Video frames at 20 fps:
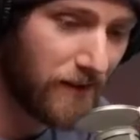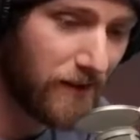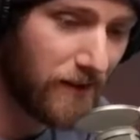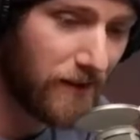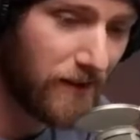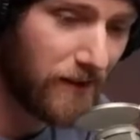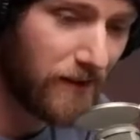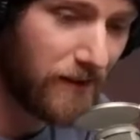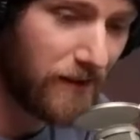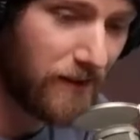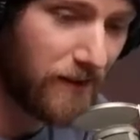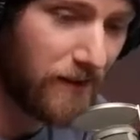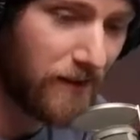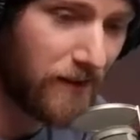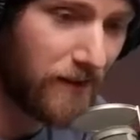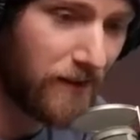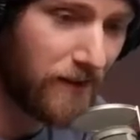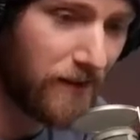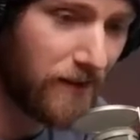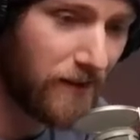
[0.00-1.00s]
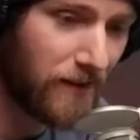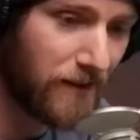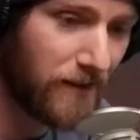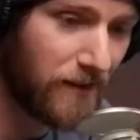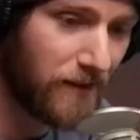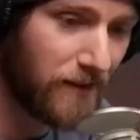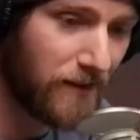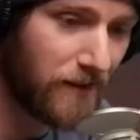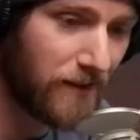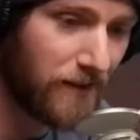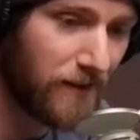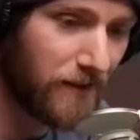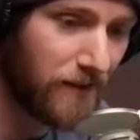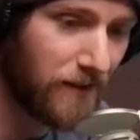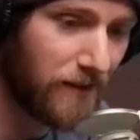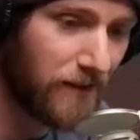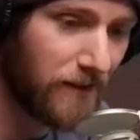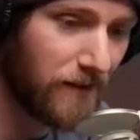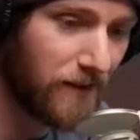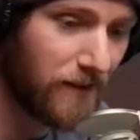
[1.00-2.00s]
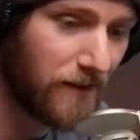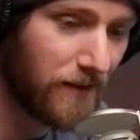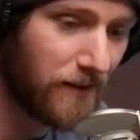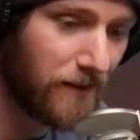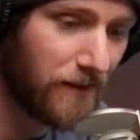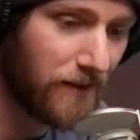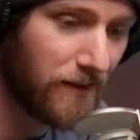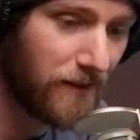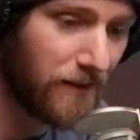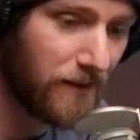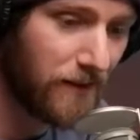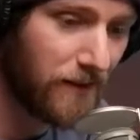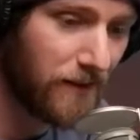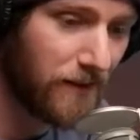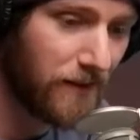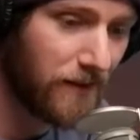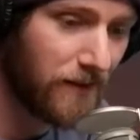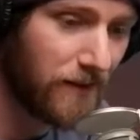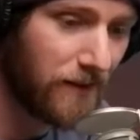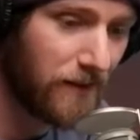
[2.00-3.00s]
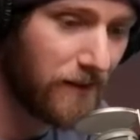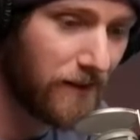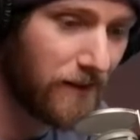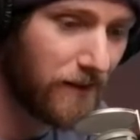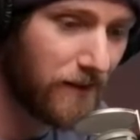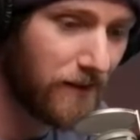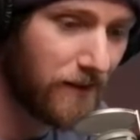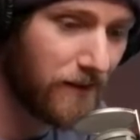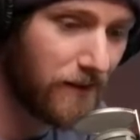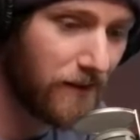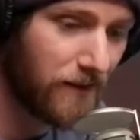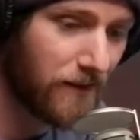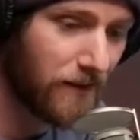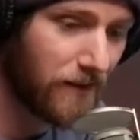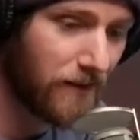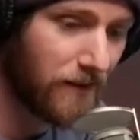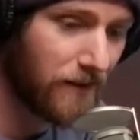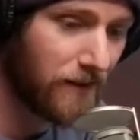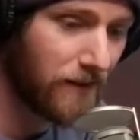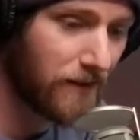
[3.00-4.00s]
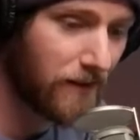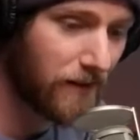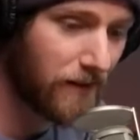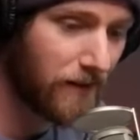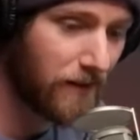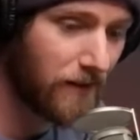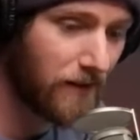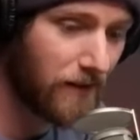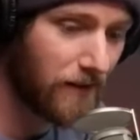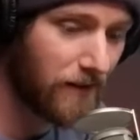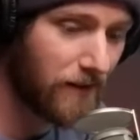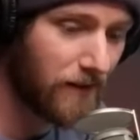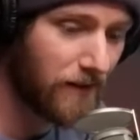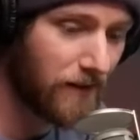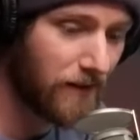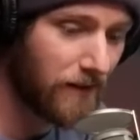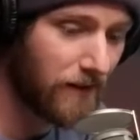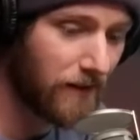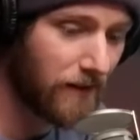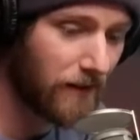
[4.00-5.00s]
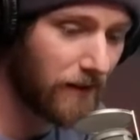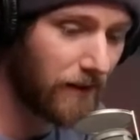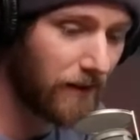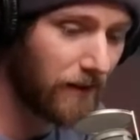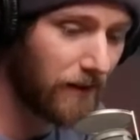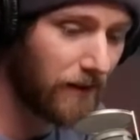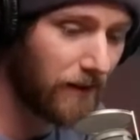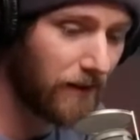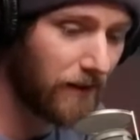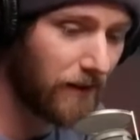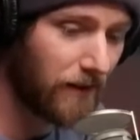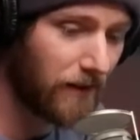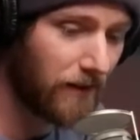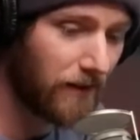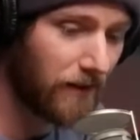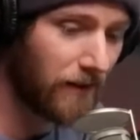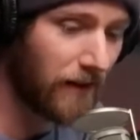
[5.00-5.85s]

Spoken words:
This person isn't speaking.